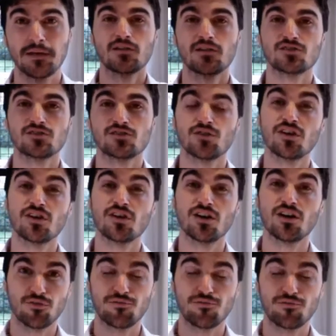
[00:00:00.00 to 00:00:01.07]
So start
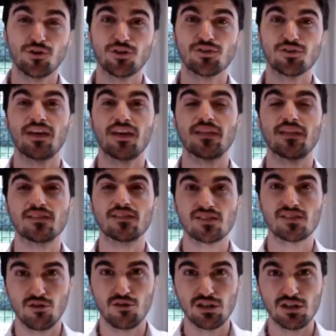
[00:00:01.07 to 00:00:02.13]
on the foot and then
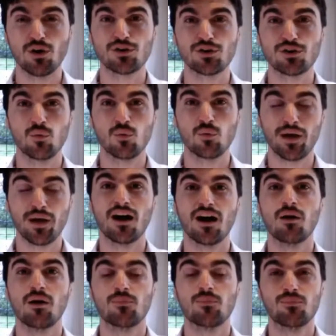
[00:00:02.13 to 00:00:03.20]
slowly work your way
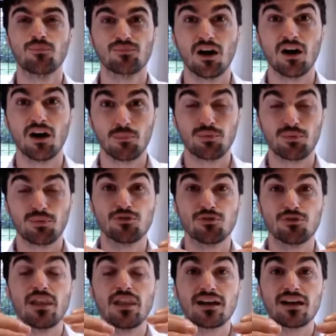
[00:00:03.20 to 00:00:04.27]
up, up through
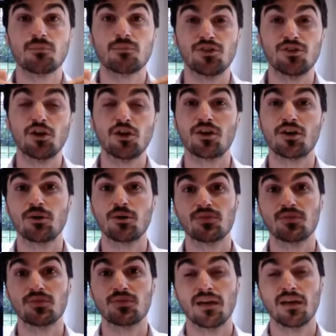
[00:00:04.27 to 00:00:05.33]
the leg, up the
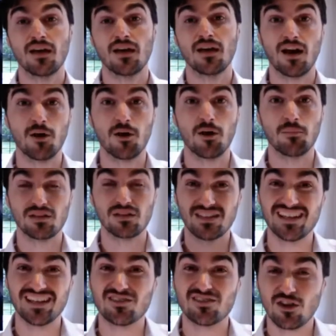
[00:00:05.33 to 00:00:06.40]
dermatomes, um,
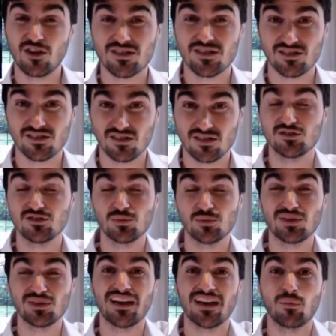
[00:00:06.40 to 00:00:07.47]
getting as close to that scar tissue
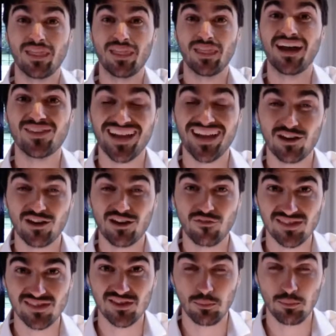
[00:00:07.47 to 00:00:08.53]
as can without
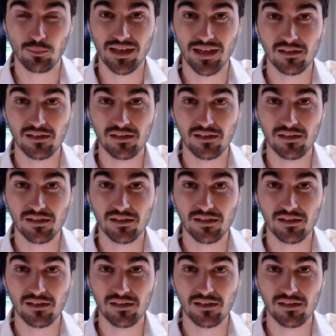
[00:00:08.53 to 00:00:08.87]
aggravating the pain.